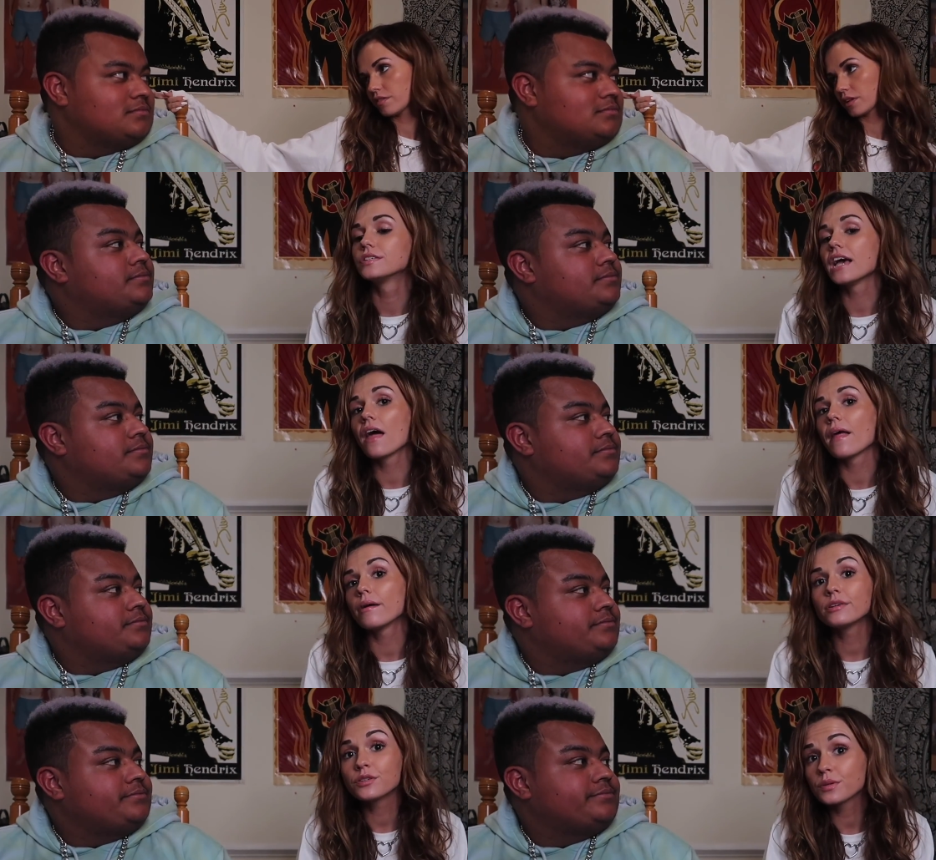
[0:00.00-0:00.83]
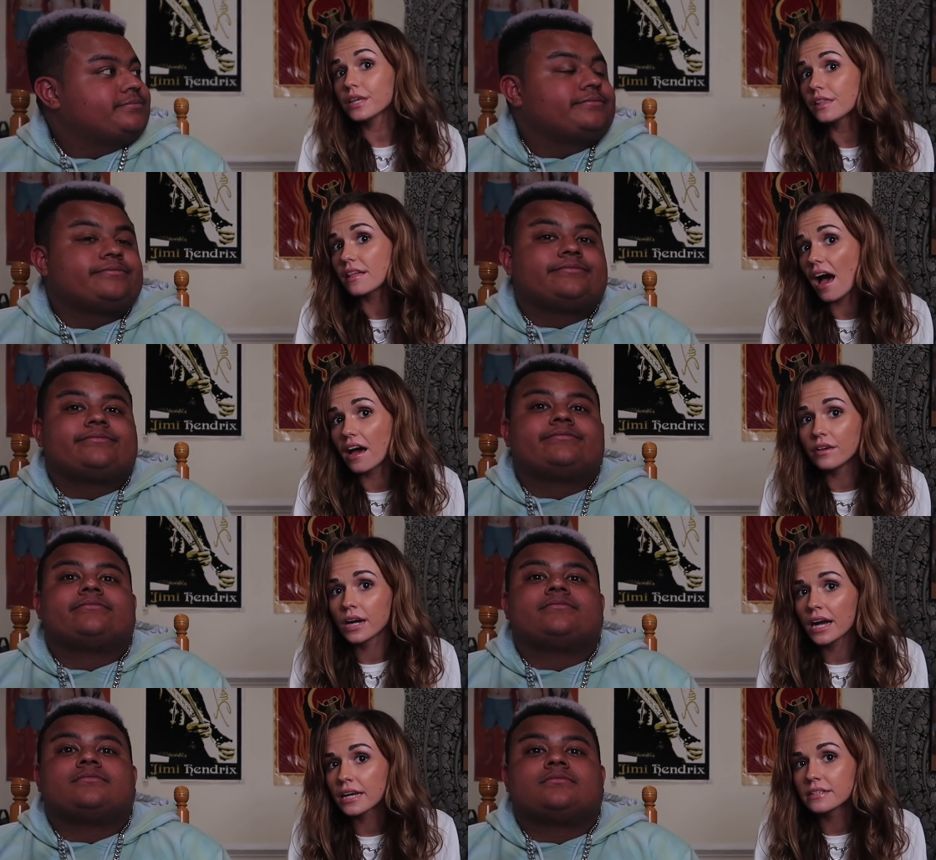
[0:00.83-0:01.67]
Speaker 1: So yeah, that was really that,
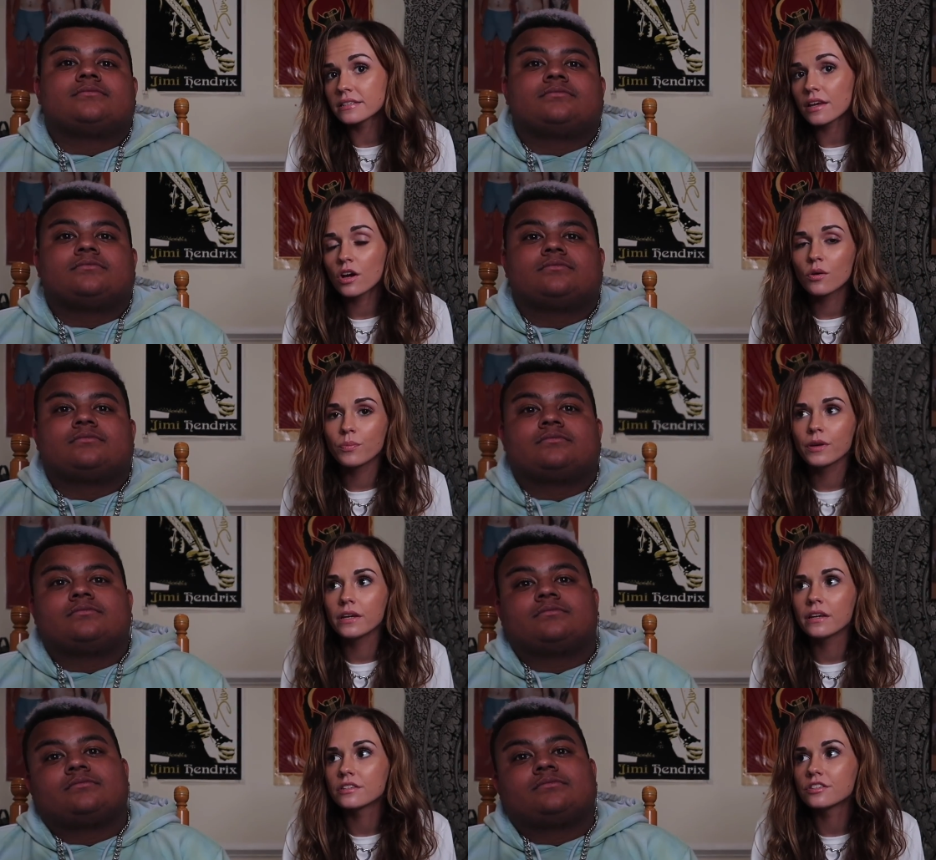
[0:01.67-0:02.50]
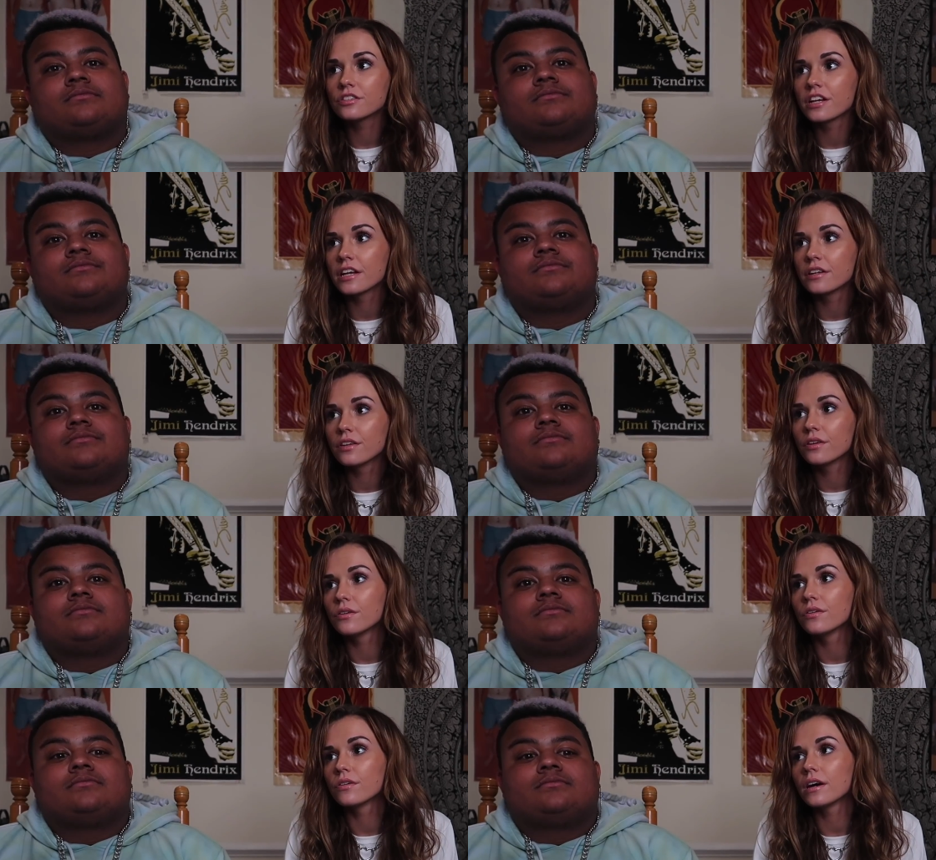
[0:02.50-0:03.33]
you guys. Mm I mm-hmm. hope we entertained
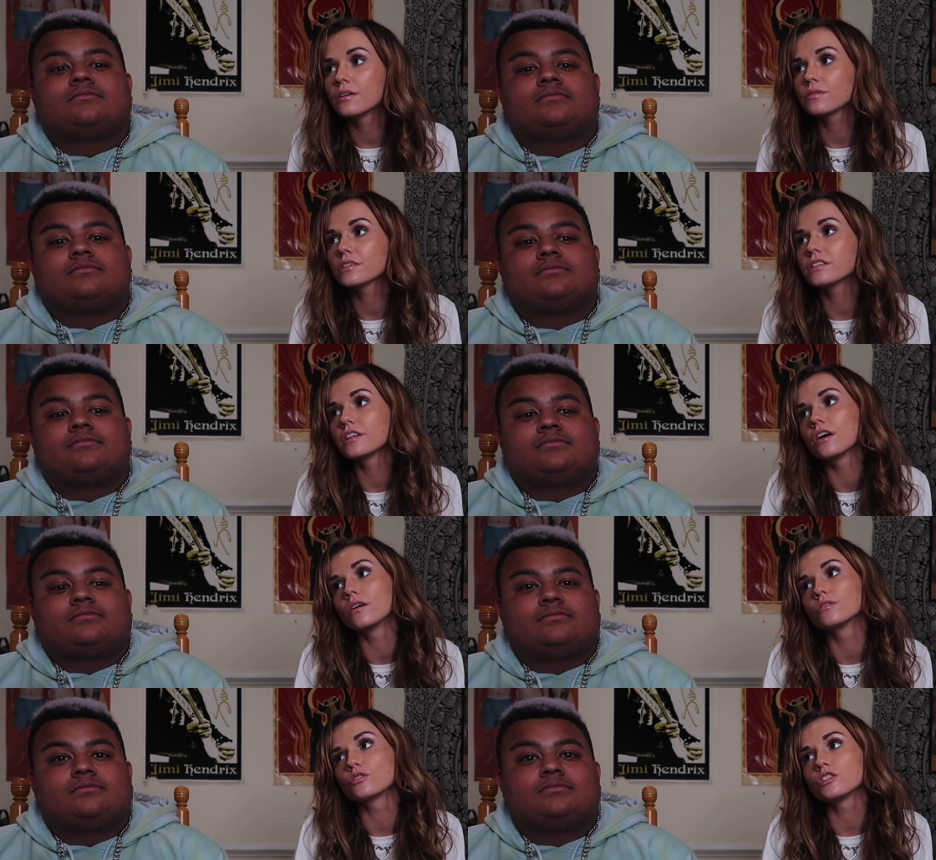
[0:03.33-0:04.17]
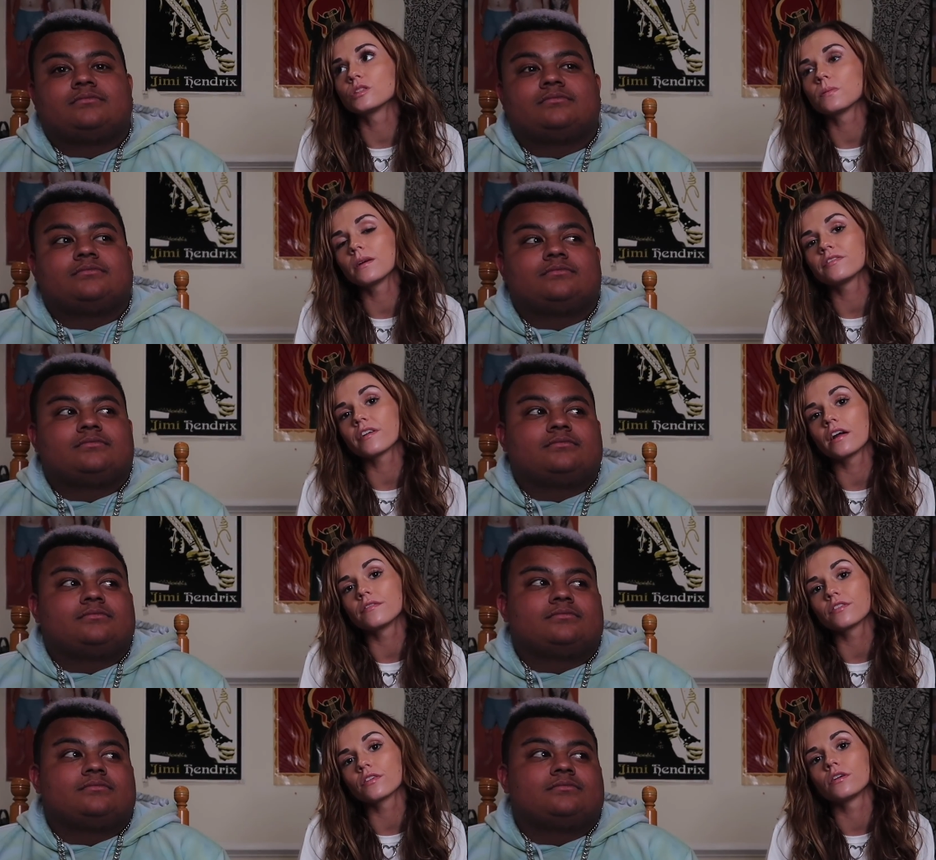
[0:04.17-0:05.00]
you. I don't really know. Jordan's been my
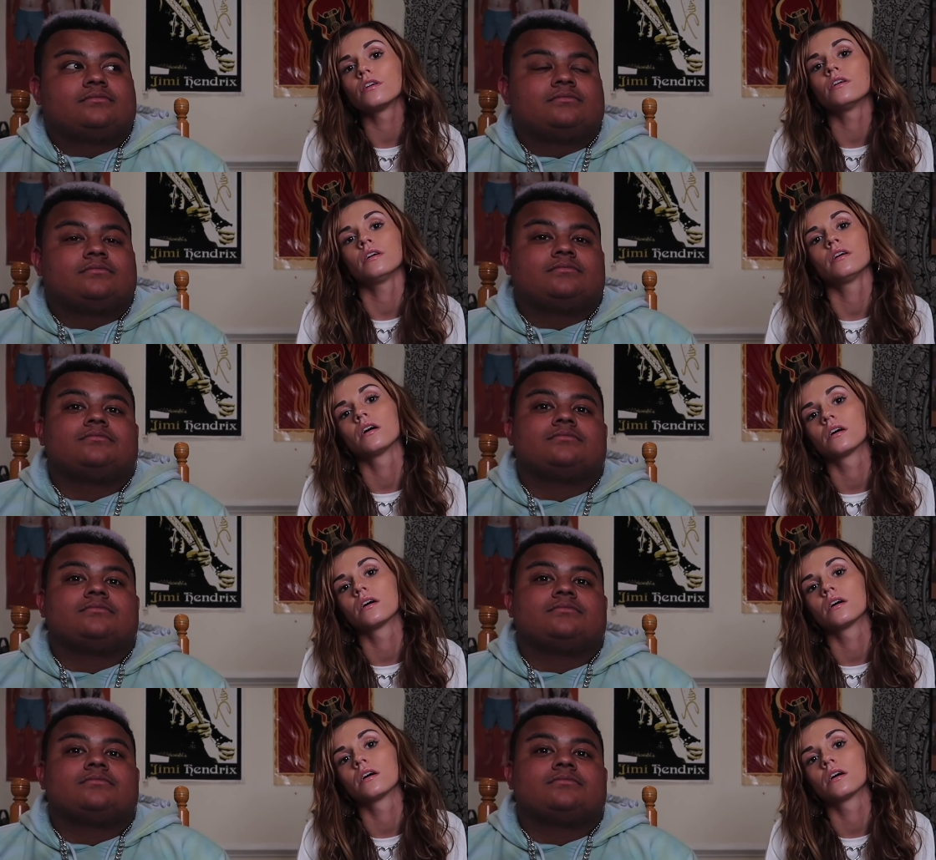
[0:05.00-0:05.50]
friend for